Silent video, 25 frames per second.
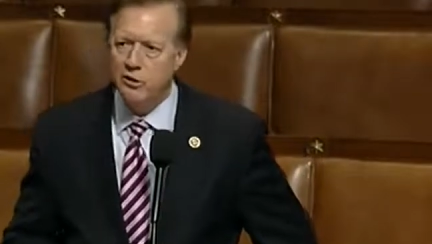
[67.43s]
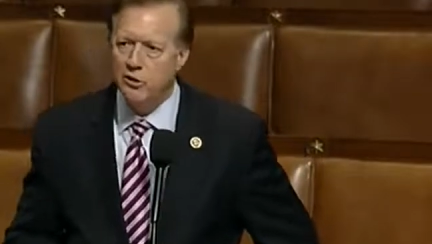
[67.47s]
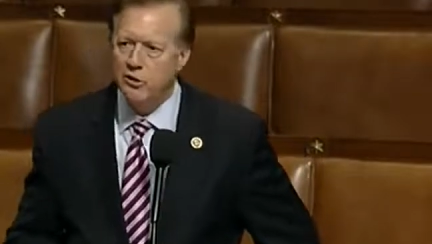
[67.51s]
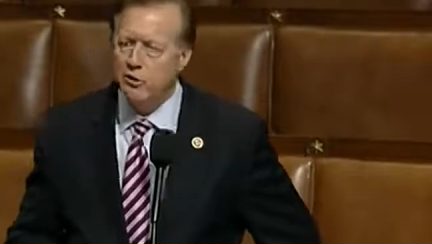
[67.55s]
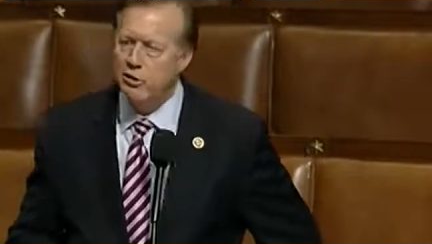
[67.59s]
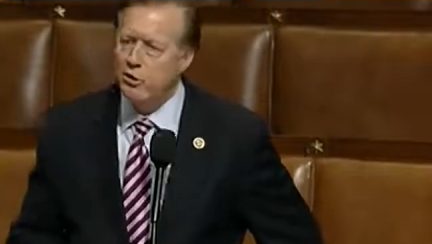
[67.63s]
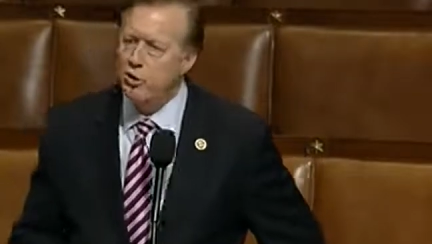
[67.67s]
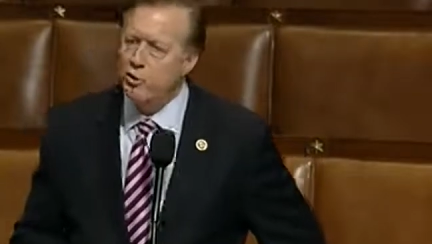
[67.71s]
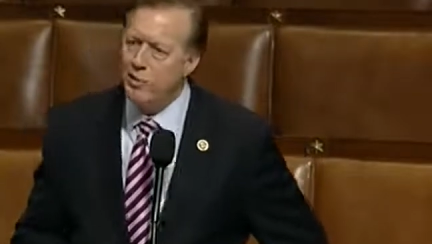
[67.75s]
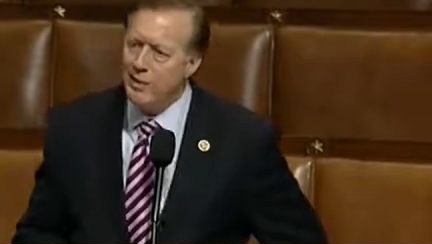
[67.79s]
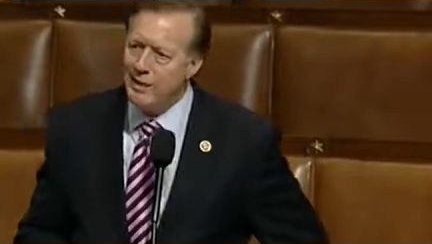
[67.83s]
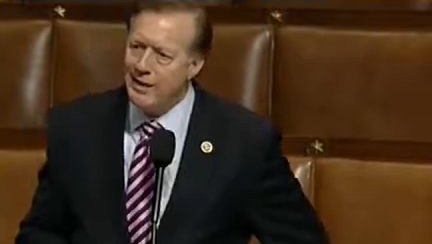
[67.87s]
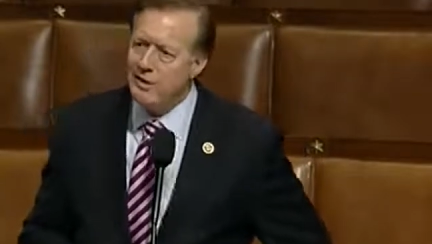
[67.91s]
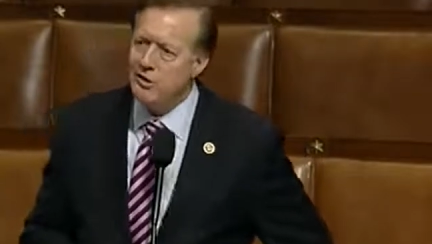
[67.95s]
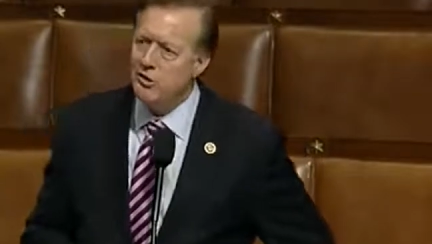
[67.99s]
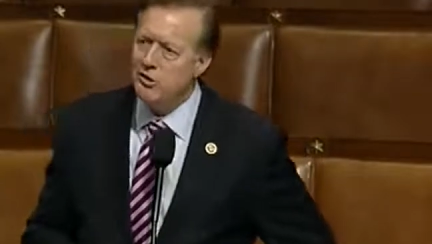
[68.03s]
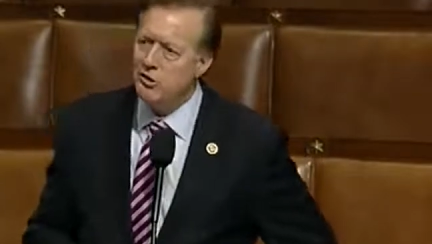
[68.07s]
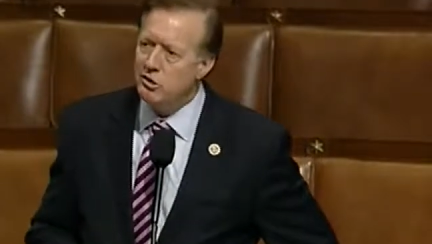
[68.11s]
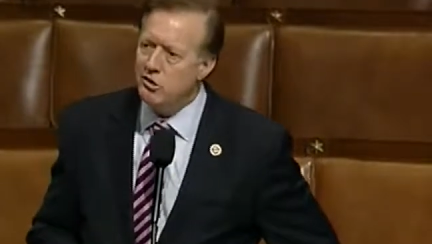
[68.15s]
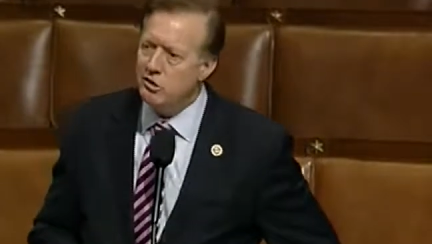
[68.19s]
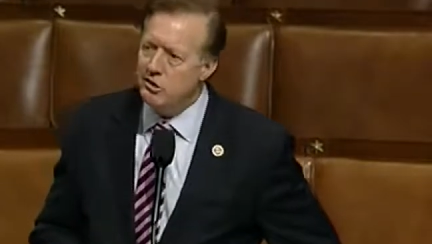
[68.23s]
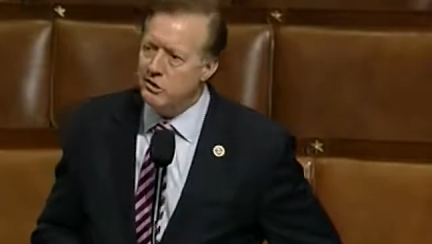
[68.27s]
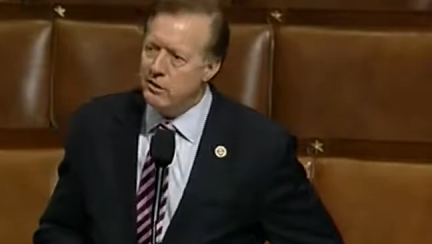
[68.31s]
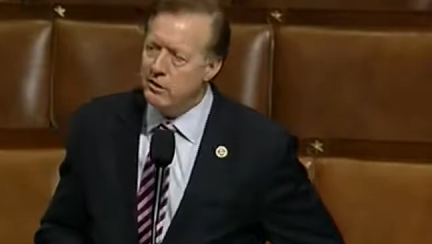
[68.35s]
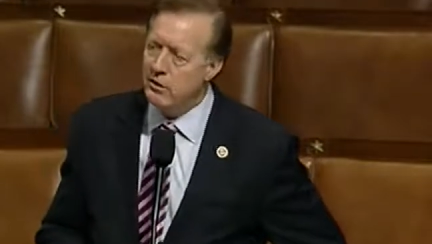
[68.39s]
to
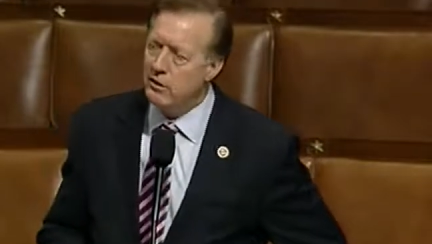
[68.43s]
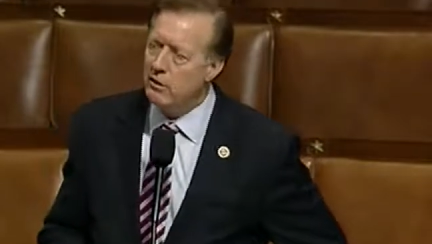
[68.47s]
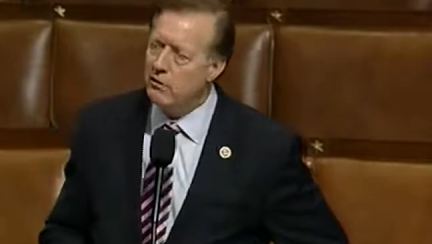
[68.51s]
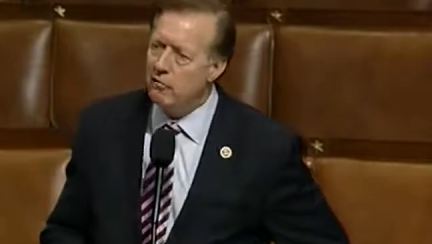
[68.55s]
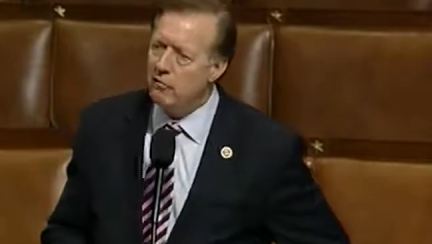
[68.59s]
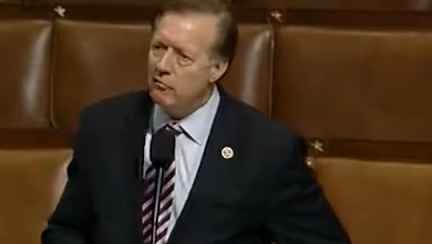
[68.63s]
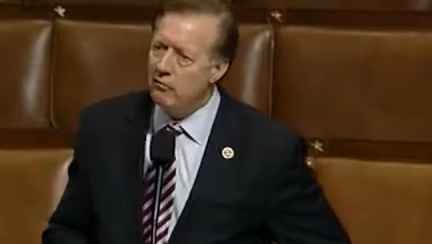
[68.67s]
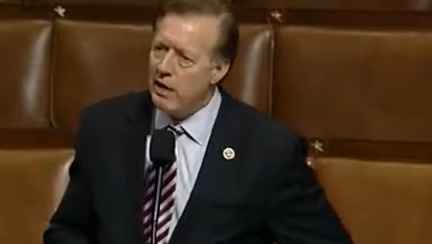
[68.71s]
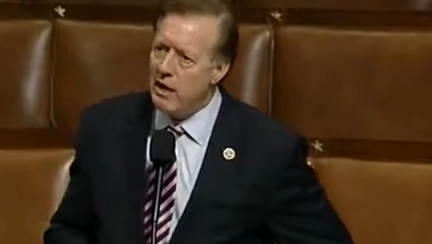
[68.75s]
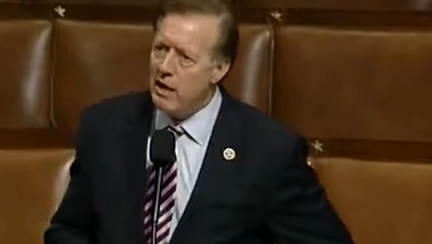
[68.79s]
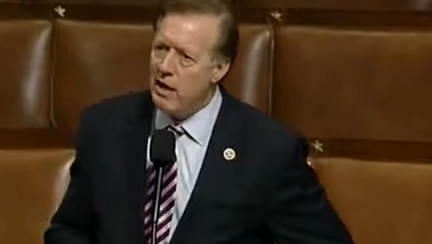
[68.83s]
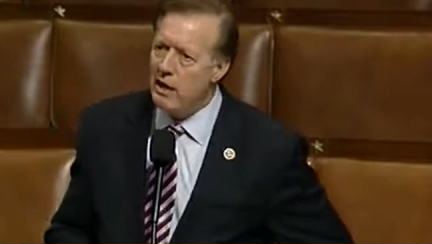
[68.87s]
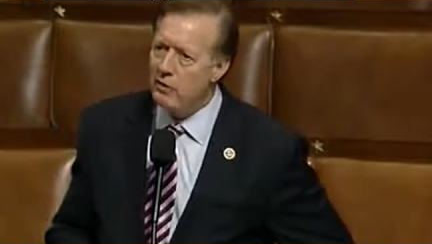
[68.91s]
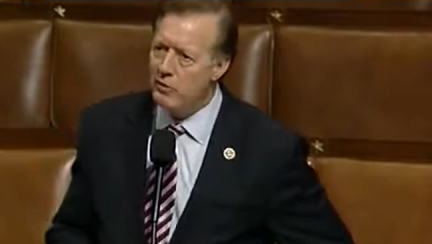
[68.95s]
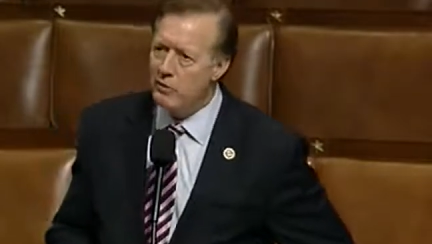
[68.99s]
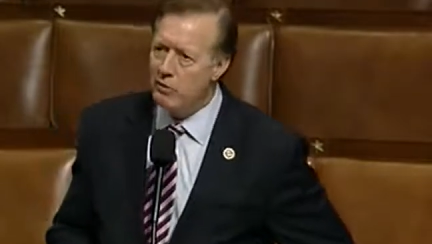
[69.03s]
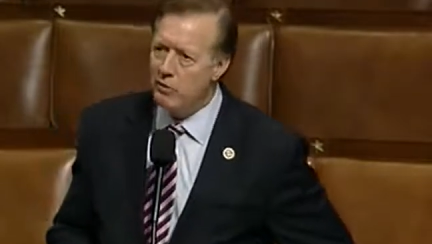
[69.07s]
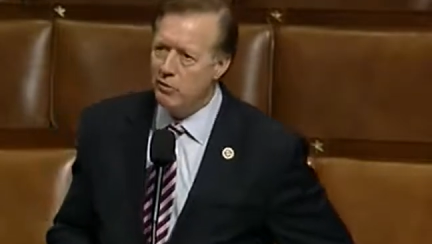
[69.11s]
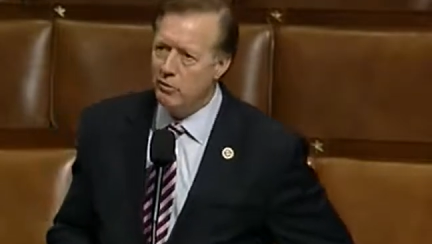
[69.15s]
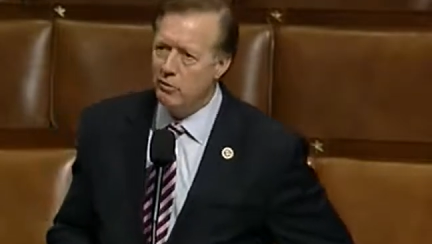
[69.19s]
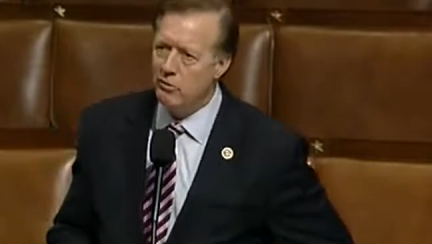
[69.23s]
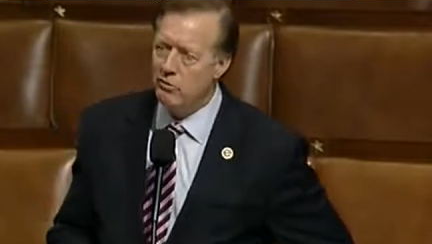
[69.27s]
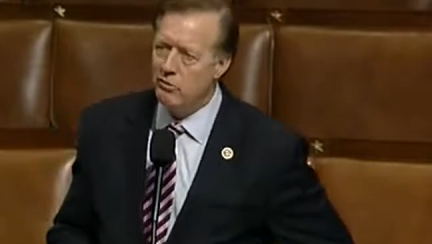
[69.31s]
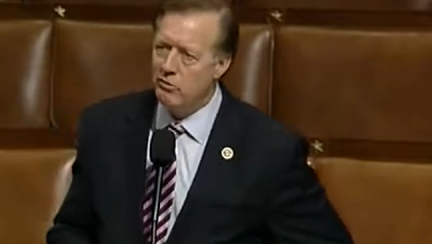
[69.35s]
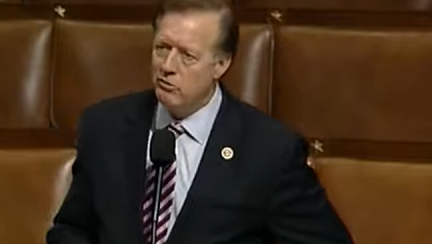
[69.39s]
instill
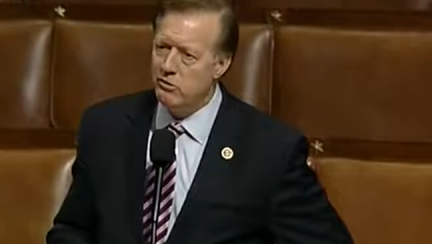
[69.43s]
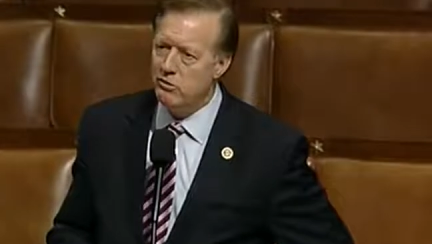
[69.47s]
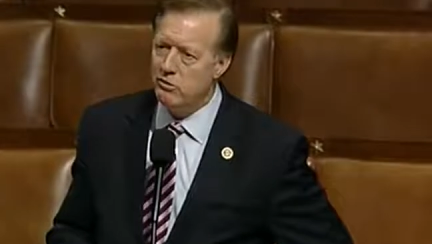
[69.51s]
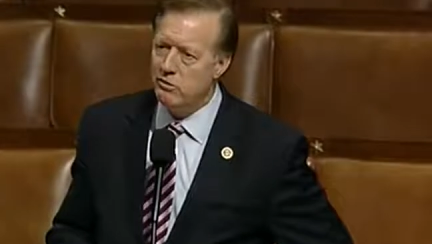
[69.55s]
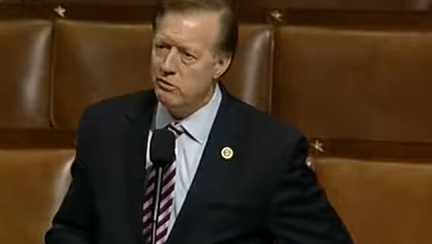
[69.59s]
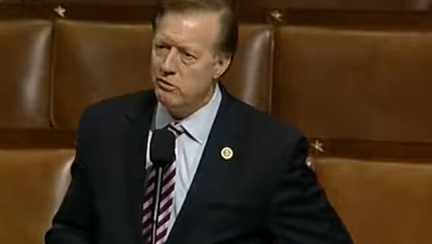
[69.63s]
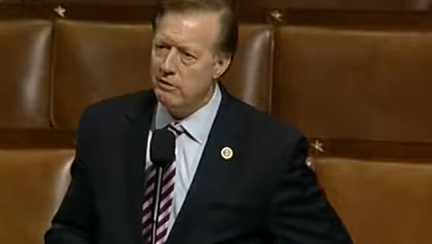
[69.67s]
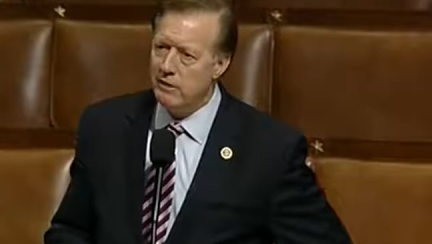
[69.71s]
values